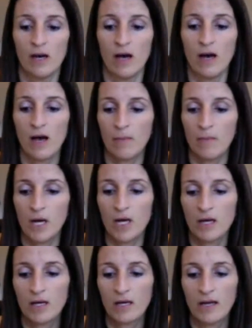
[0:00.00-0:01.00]

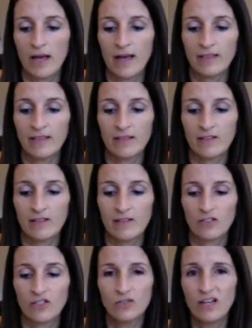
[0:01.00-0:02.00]
And
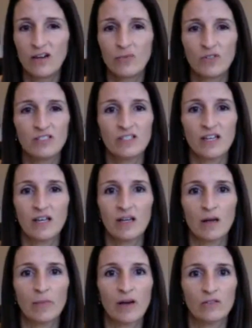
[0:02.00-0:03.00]
usually I want to
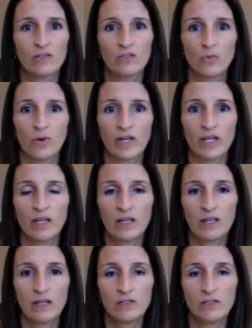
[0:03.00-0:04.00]
say about
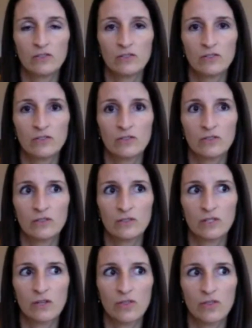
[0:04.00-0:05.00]
20
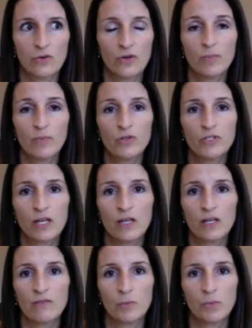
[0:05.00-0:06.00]
to
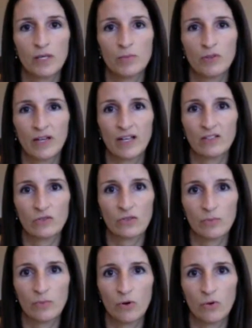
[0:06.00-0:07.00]
30% of the people answer
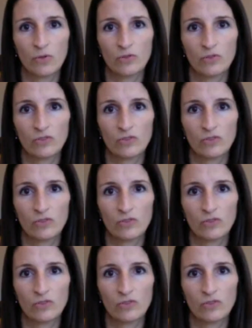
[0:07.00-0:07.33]
the polls.